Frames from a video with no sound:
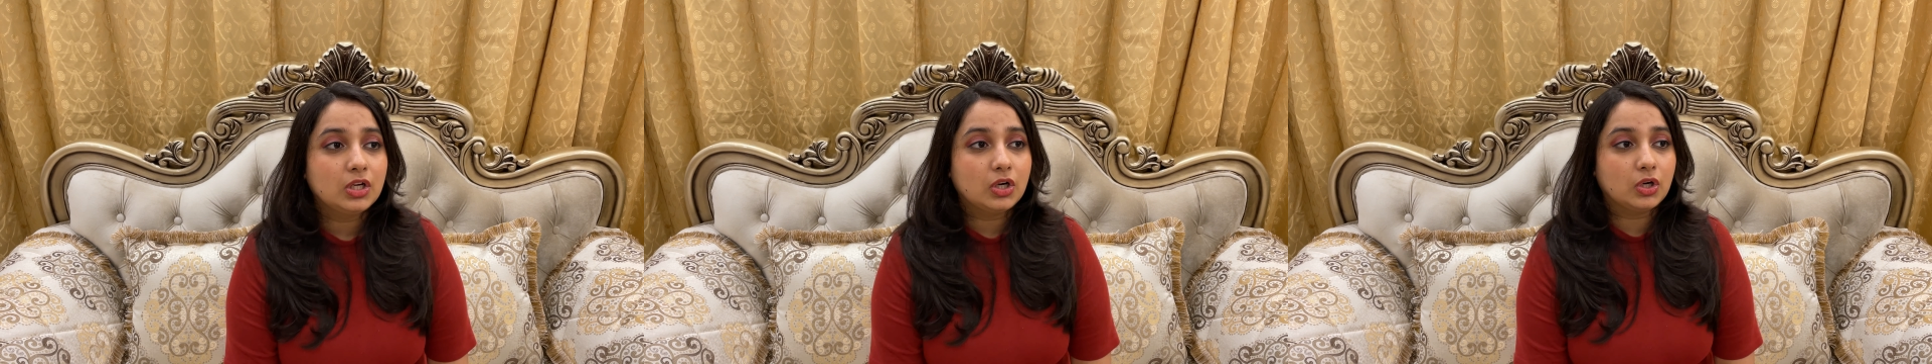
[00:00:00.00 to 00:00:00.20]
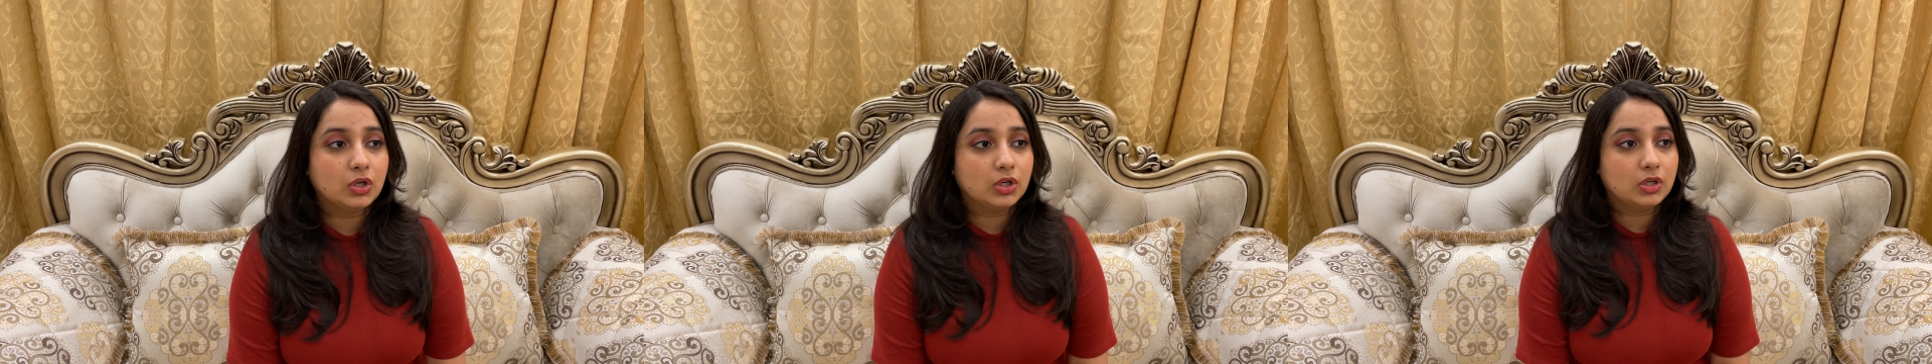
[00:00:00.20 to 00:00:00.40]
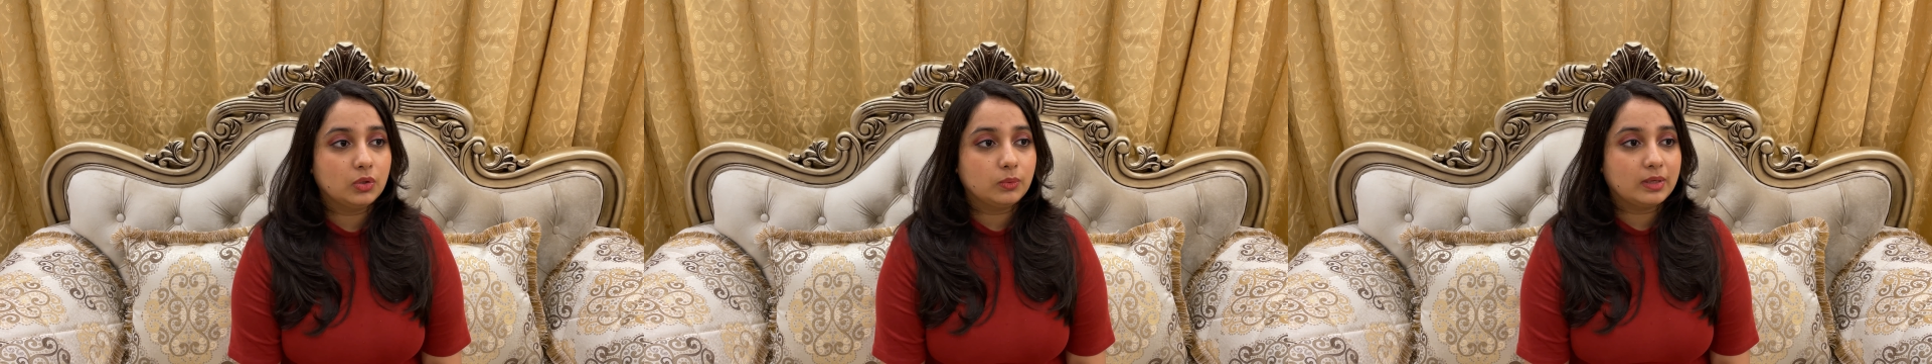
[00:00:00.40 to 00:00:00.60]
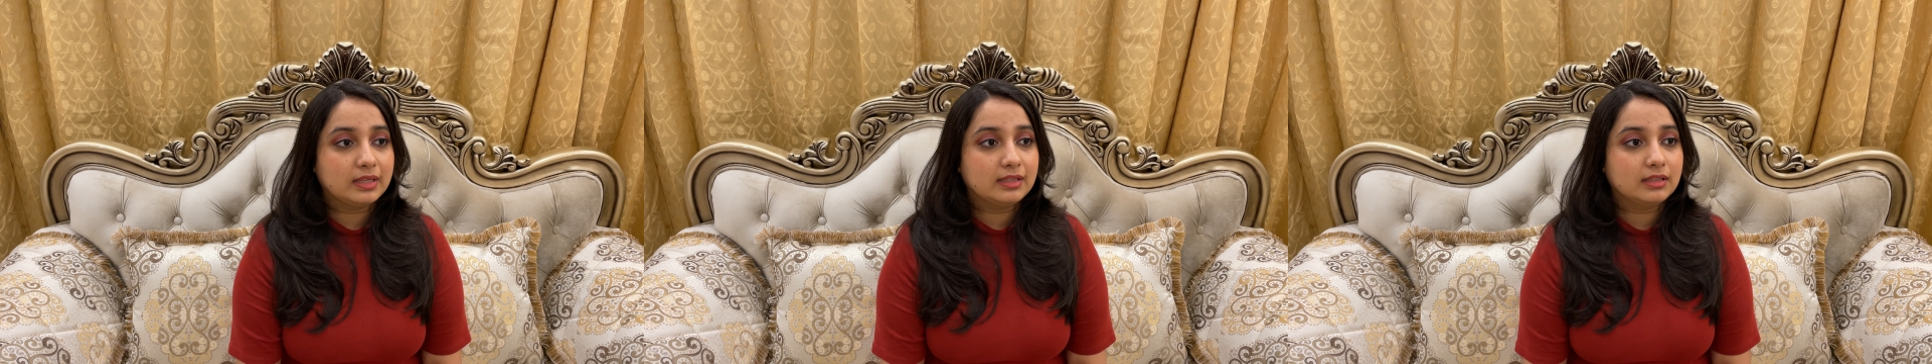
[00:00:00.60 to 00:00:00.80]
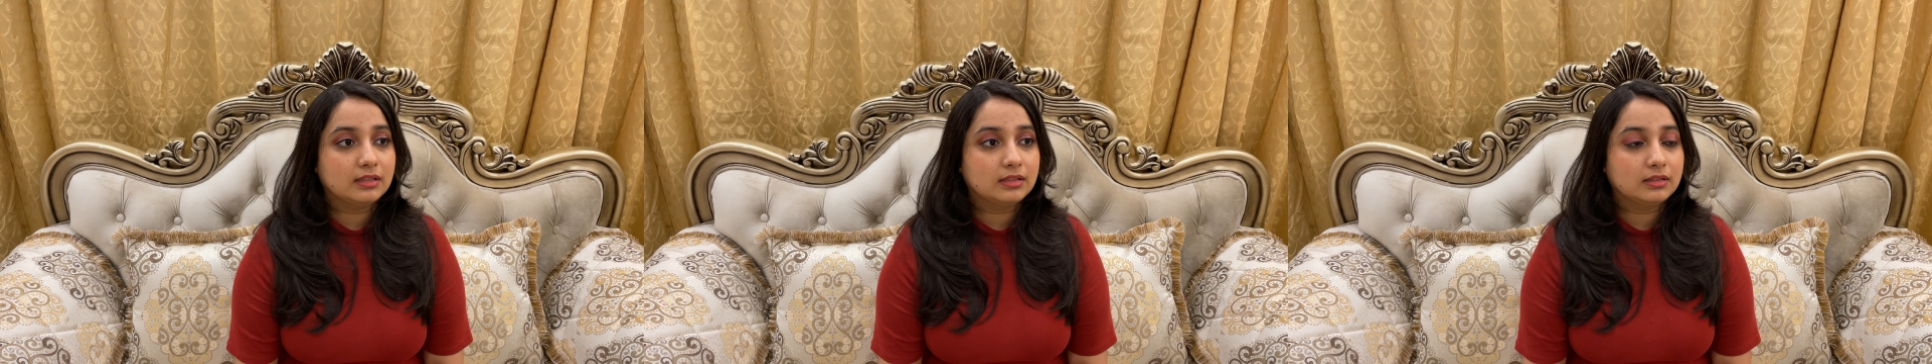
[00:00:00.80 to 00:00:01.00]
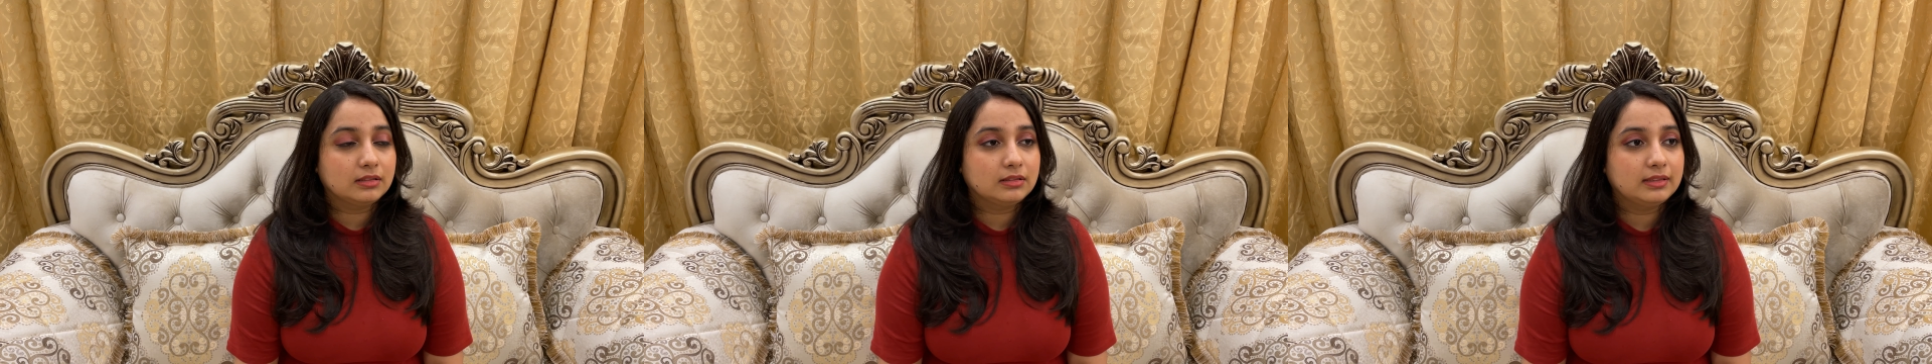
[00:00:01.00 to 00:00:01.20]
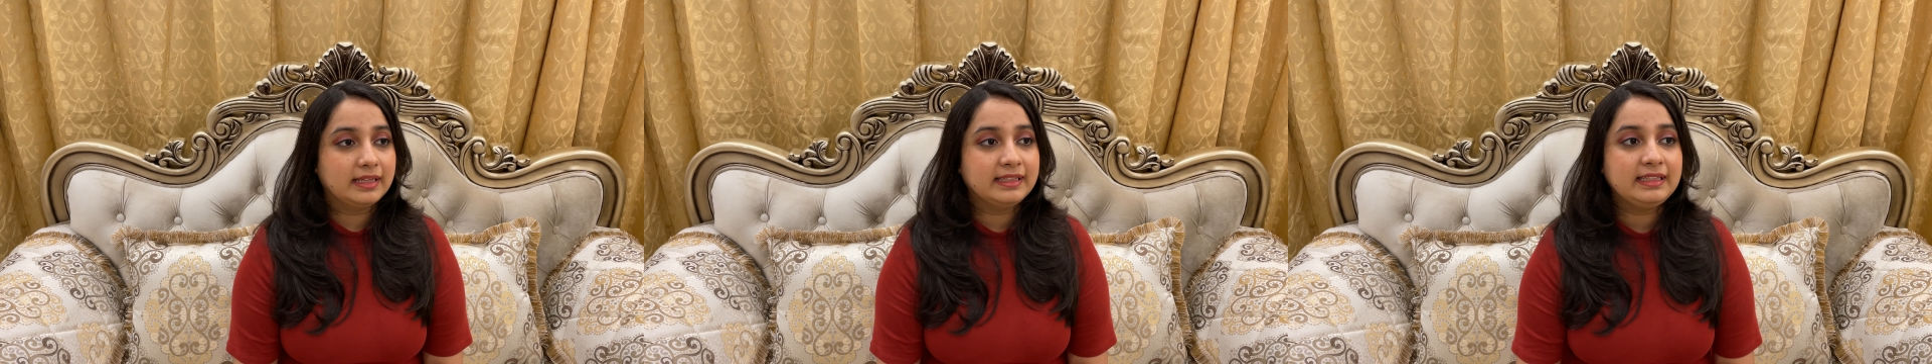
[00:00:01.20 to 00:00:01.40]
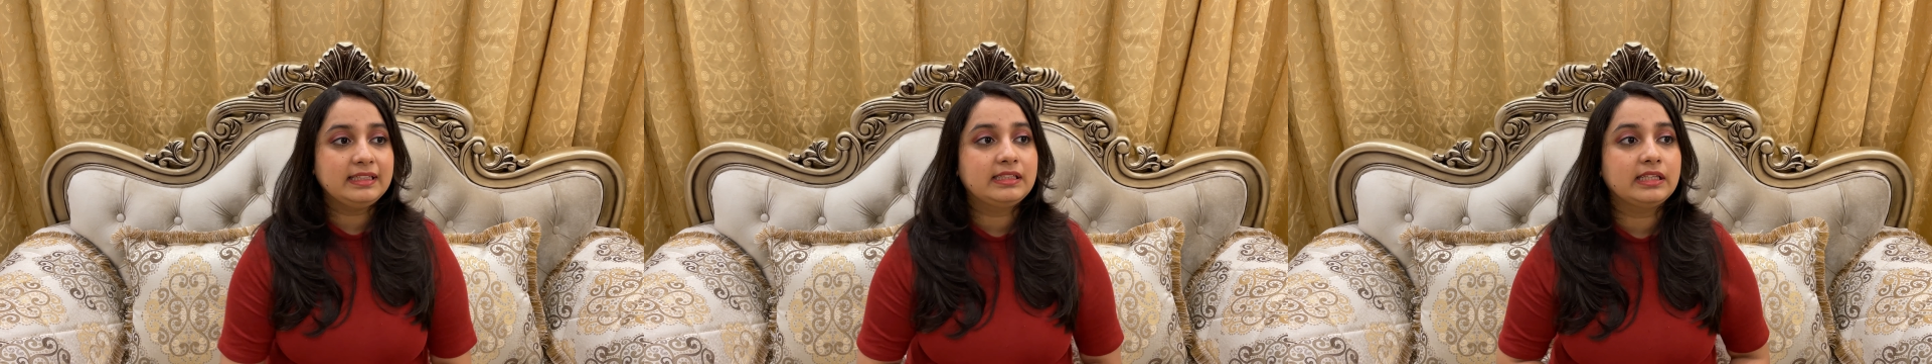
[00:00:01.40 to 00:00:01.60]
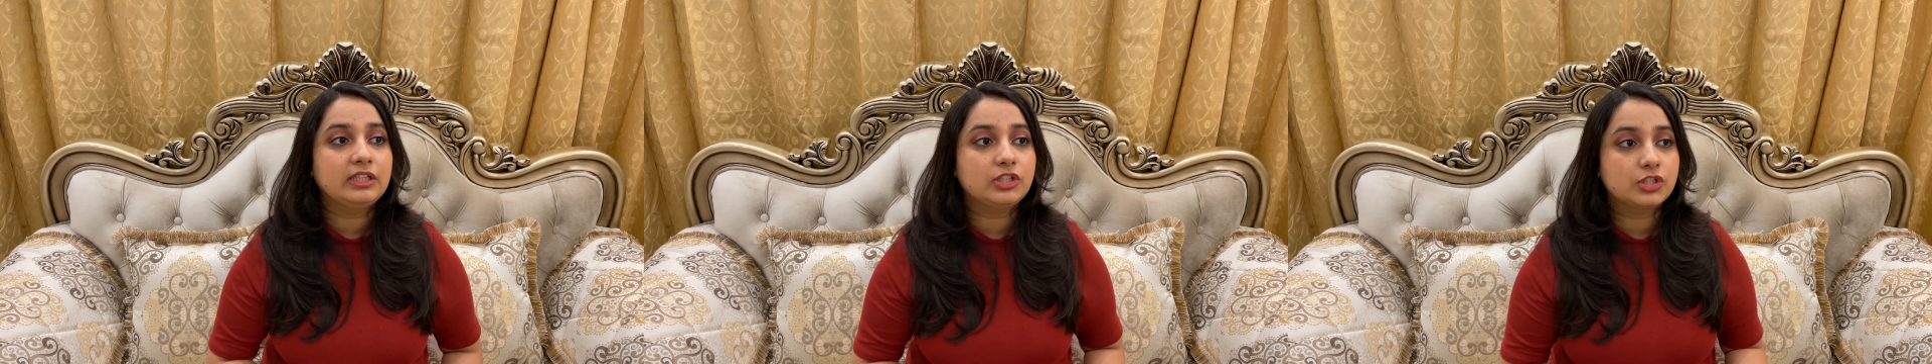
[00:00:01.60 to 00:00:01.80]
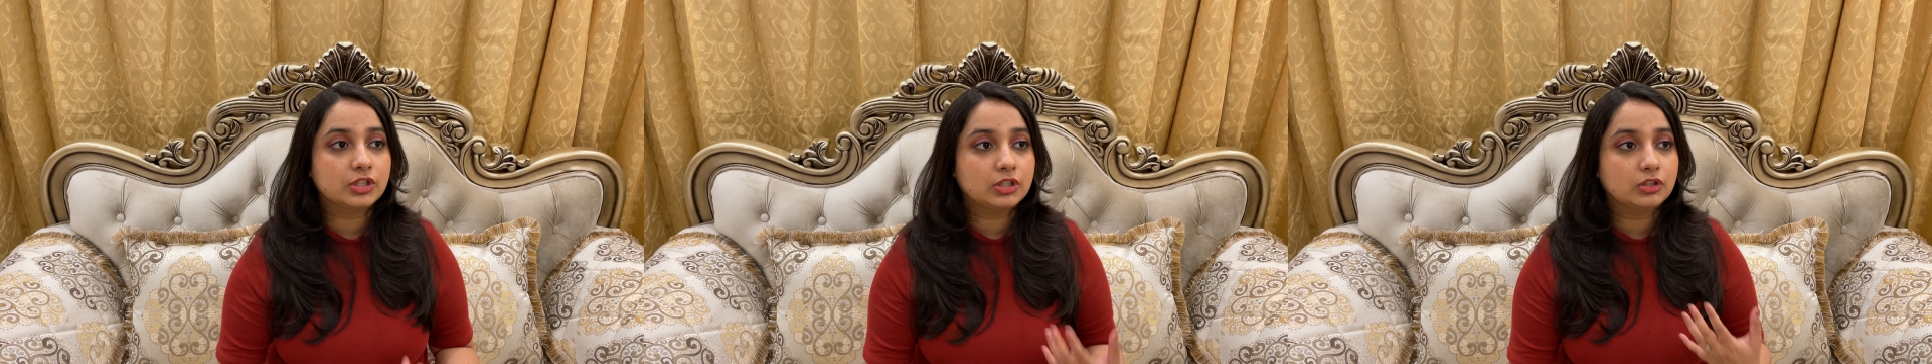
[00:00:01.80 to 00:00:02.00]
or via any
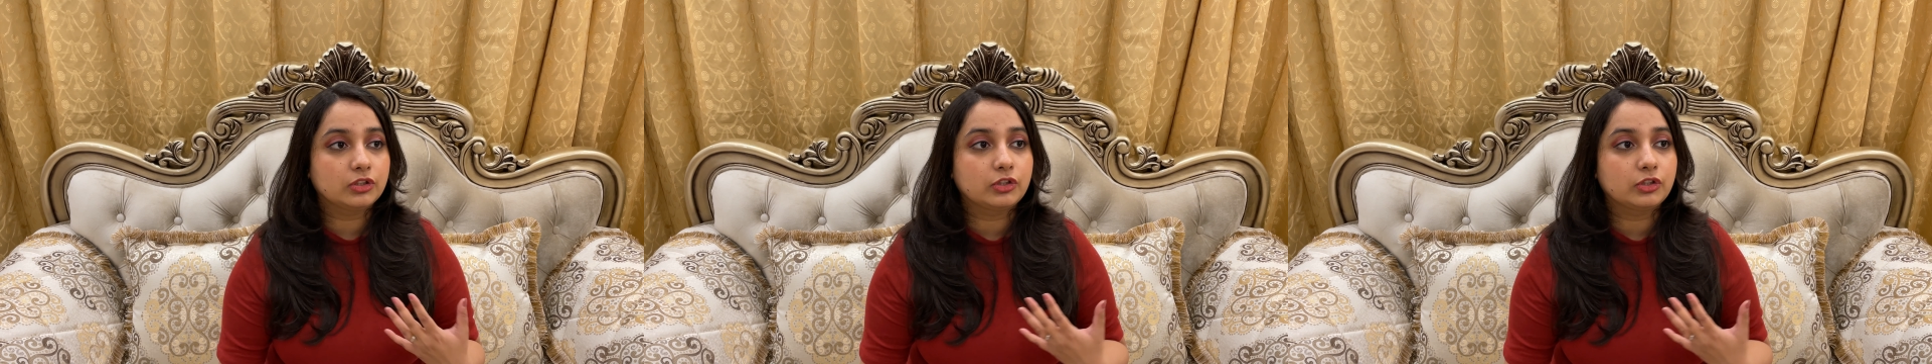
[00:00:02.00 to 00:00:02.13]
teacher